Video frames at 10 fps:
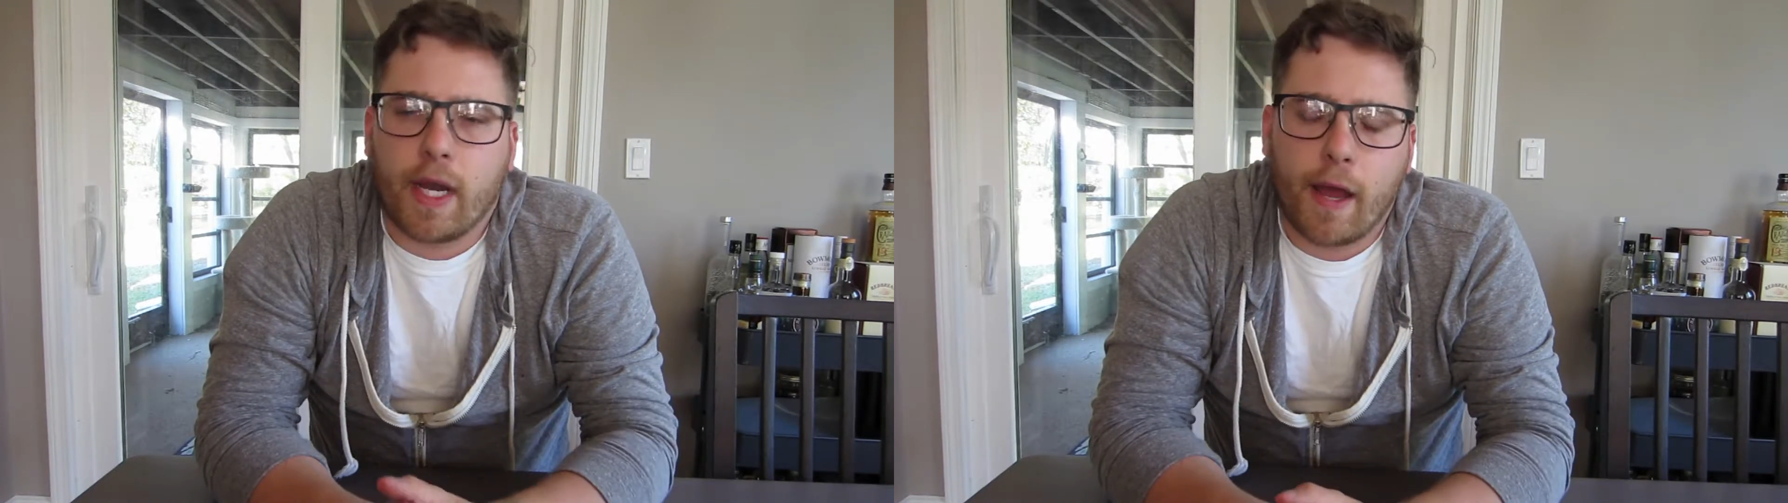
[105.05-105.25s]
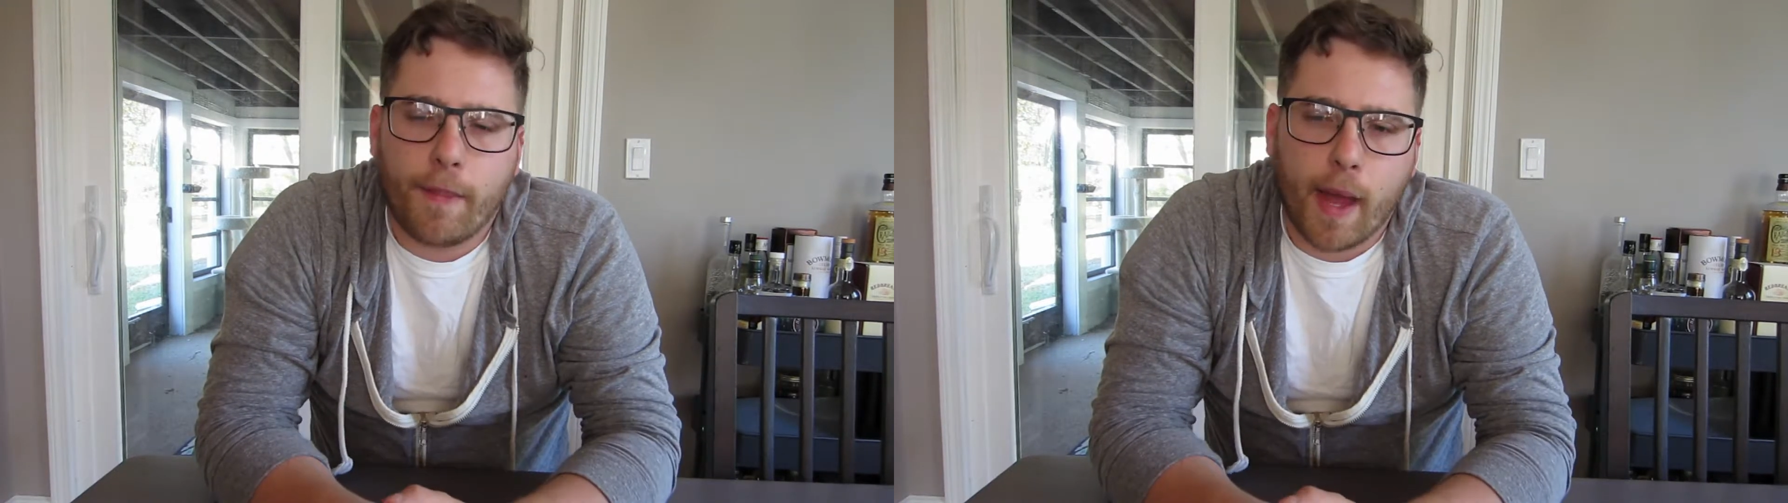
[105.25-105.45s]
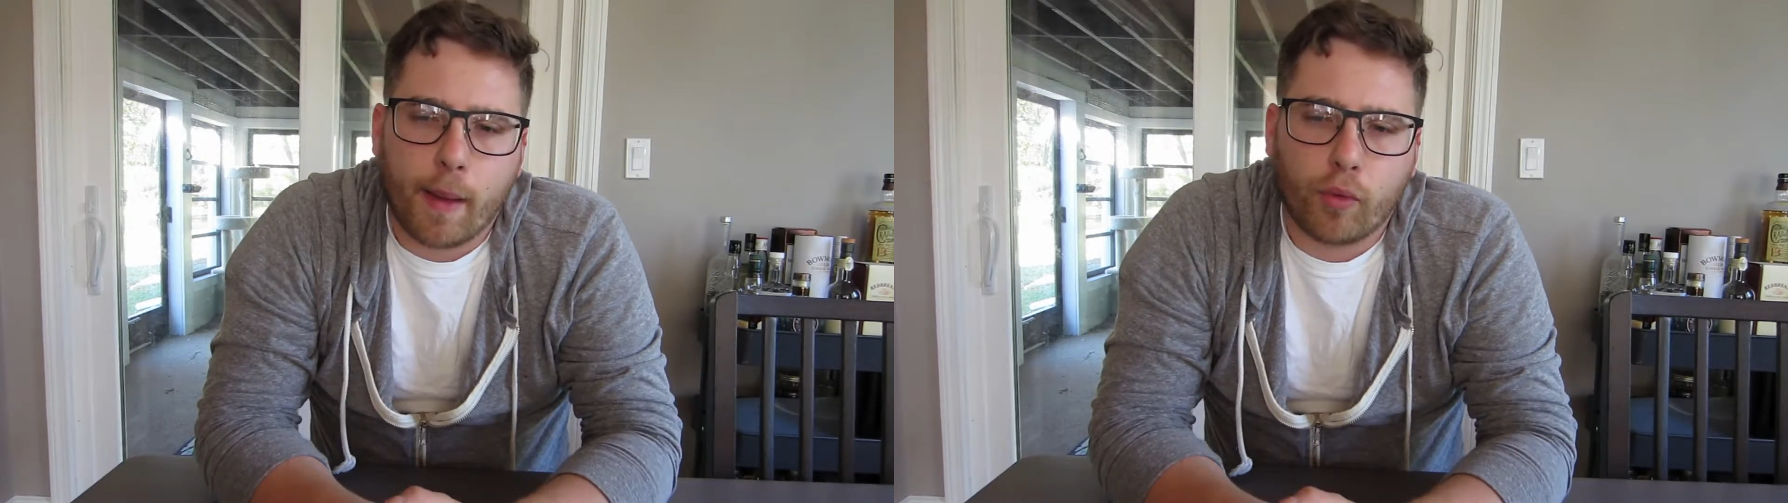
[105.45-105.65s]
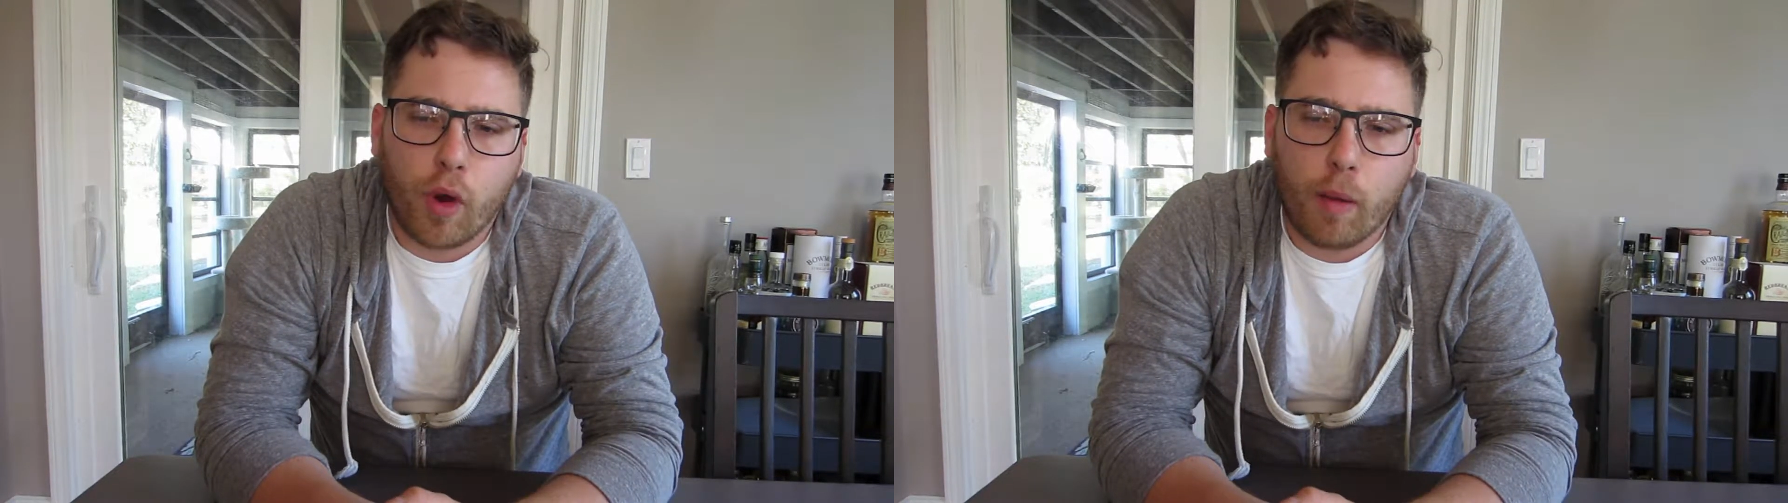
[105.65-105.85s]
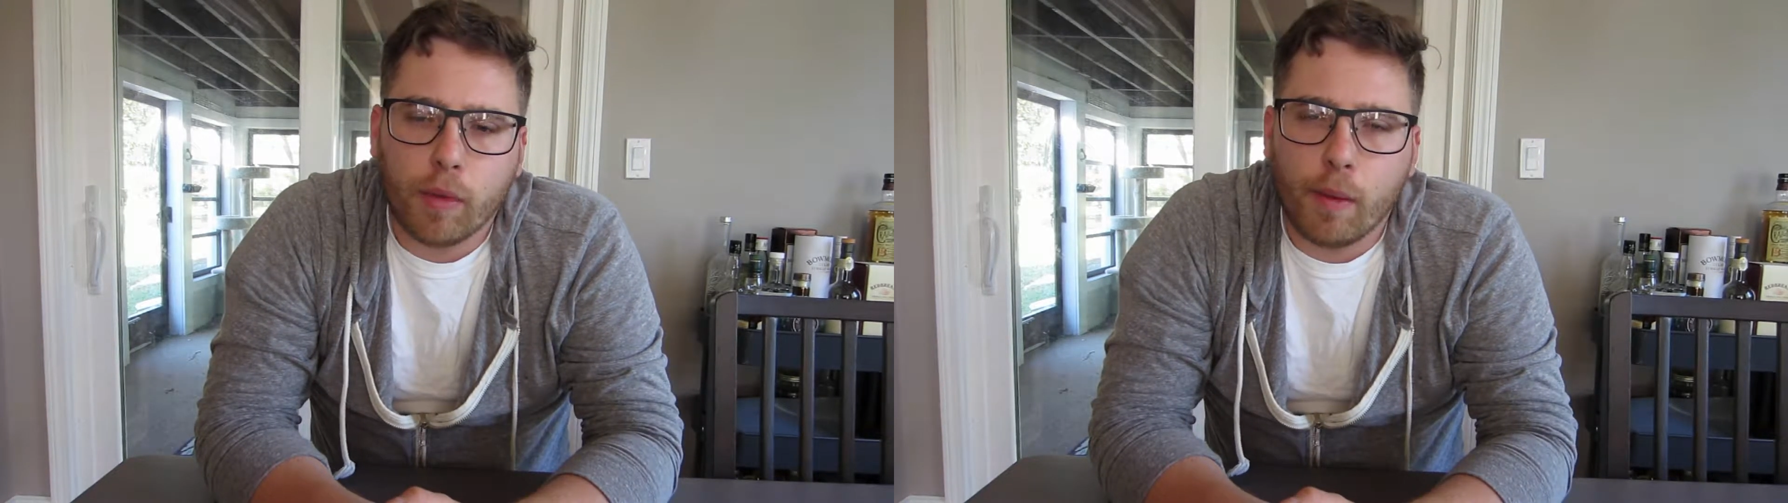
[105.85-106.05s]
had that
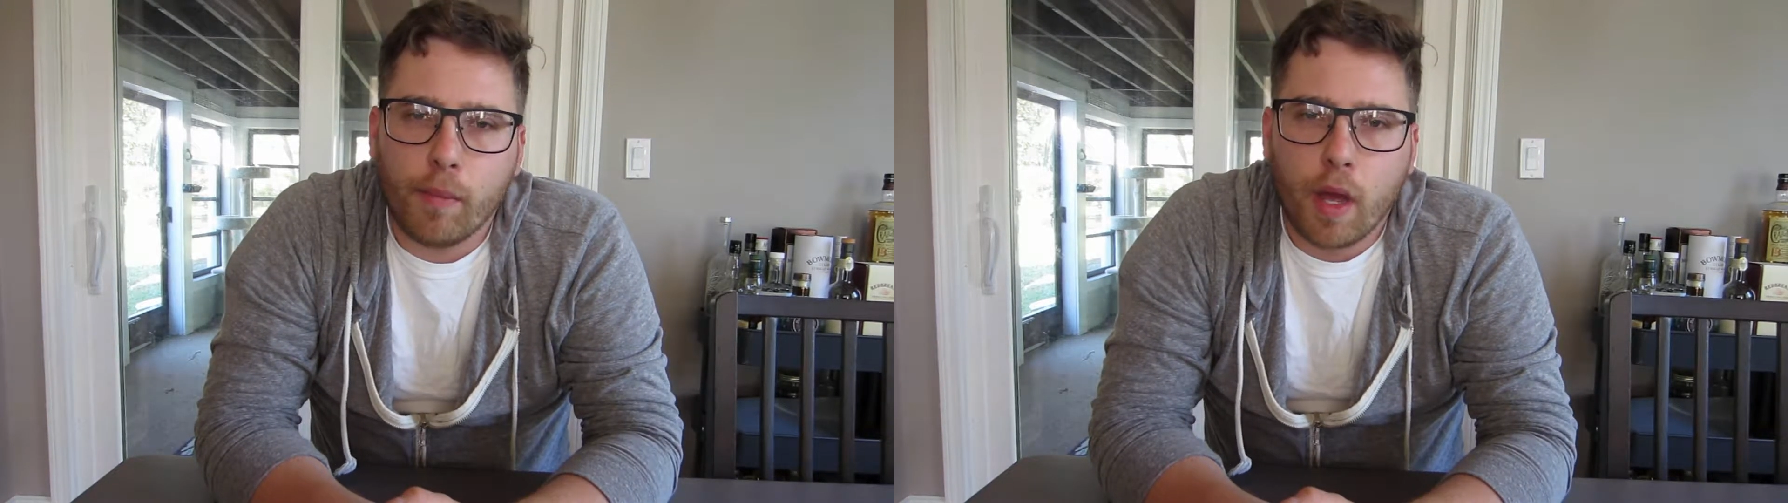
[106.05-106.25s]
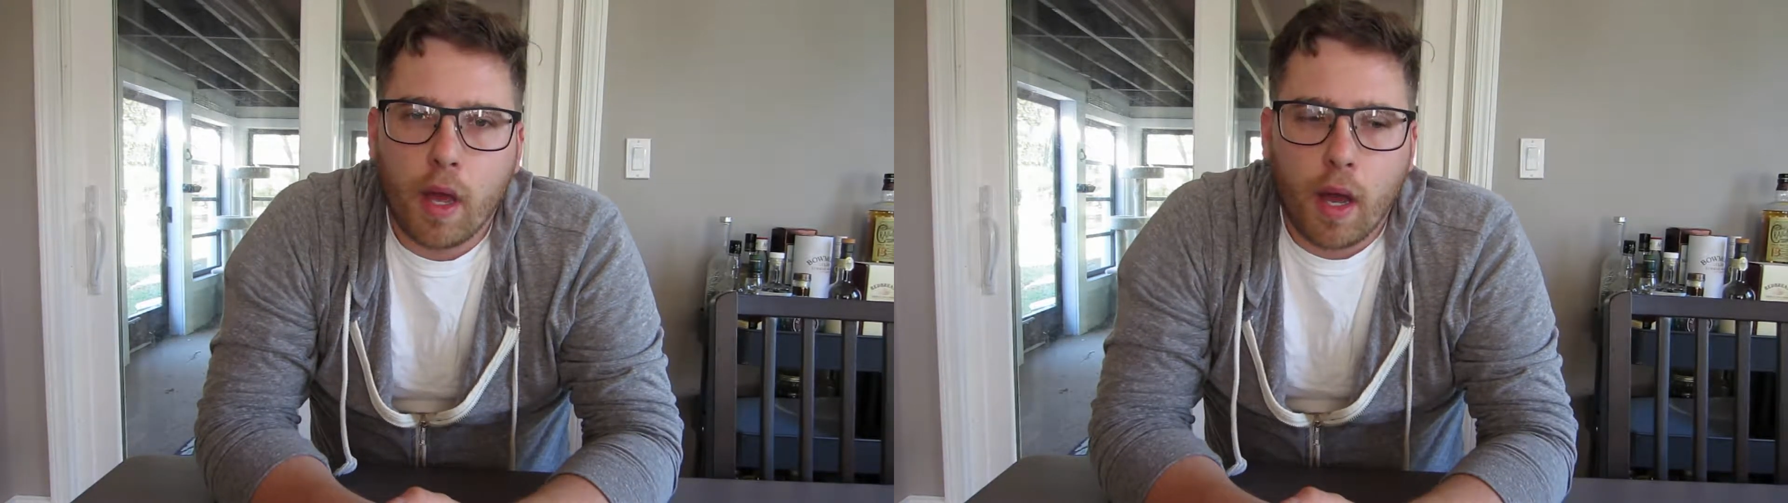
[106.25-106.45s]
problem.